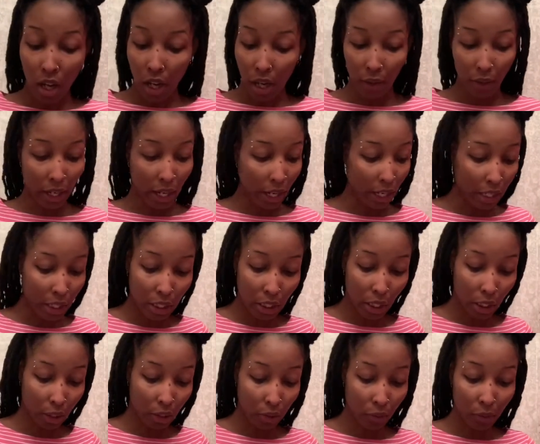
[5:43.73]
Okay,
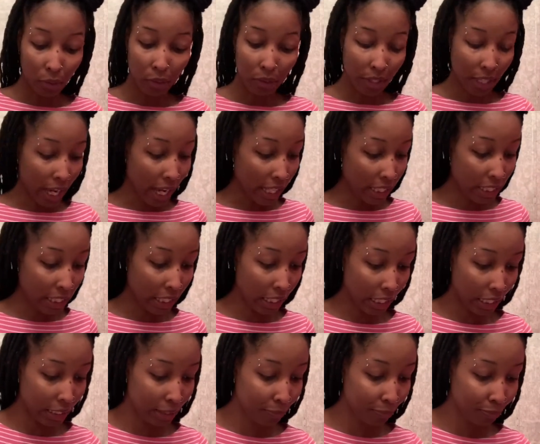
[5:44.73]
so that's
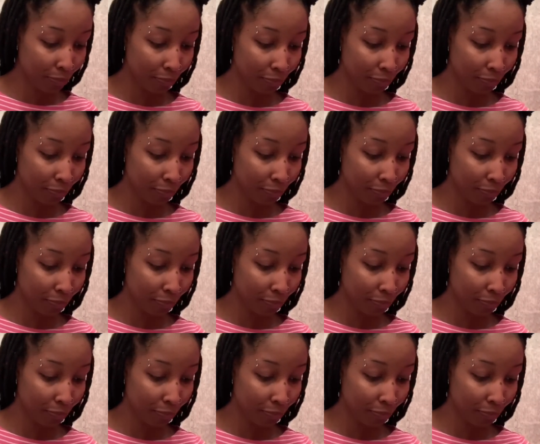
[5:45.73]
done.